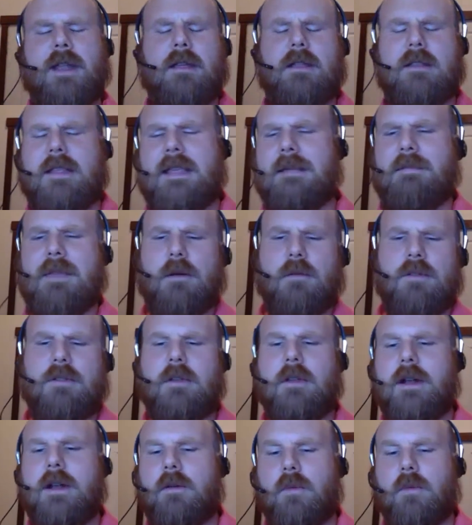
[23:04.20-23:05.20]
team that was
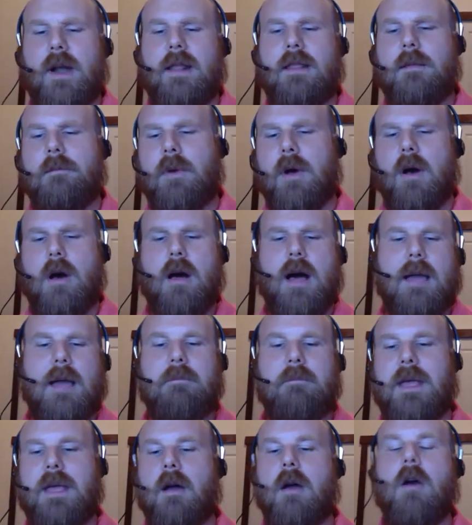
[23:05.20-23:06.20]
good at running the ball, I
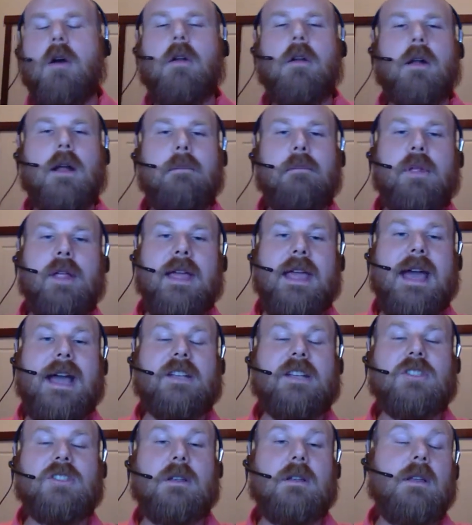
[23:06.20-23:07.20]
bit harder on play
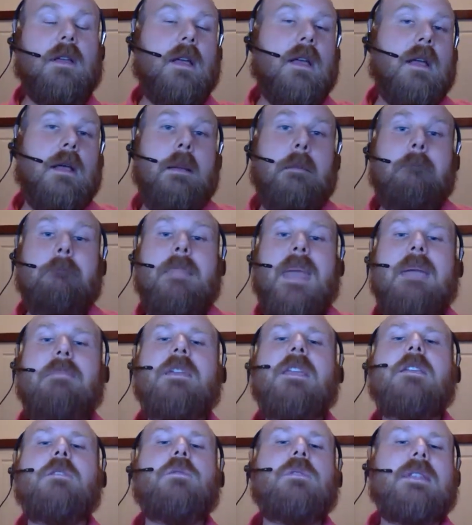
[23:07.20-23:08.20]
action. Maybe
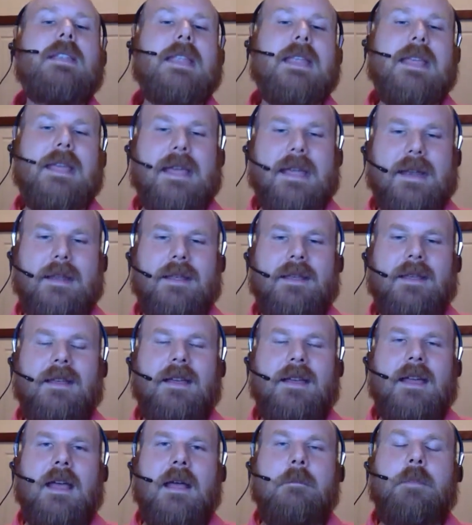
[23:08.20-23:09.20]
you did.
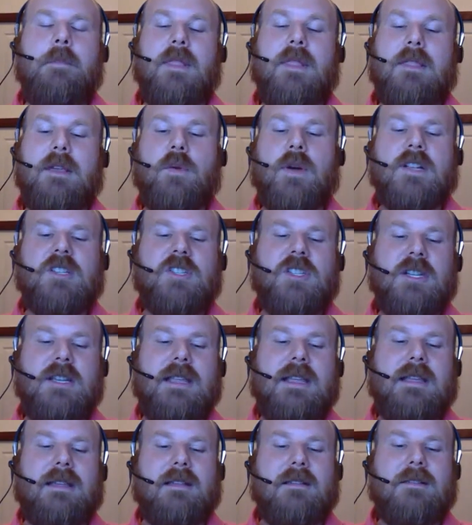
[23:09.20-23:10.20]
But the question
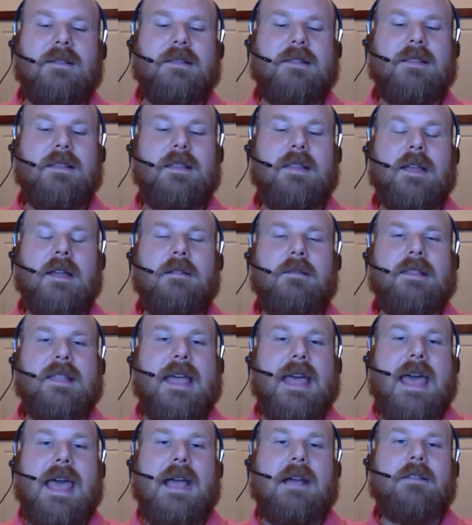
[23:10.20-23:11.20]
is, does
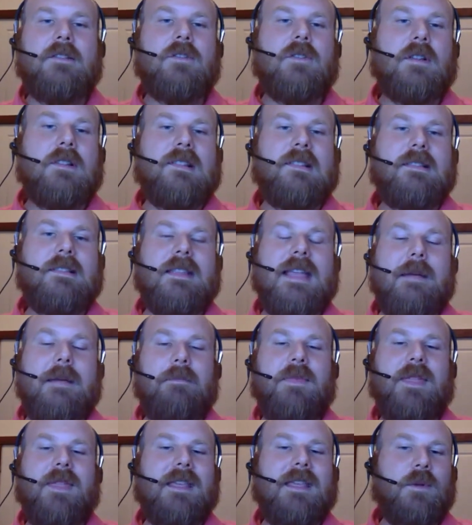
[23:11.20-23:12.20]
that extra step
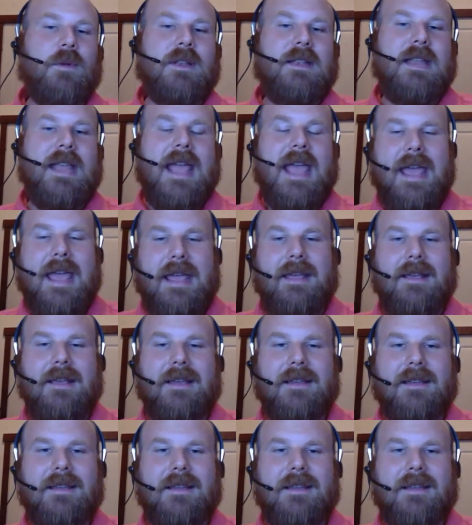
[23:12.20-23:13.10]
that you would take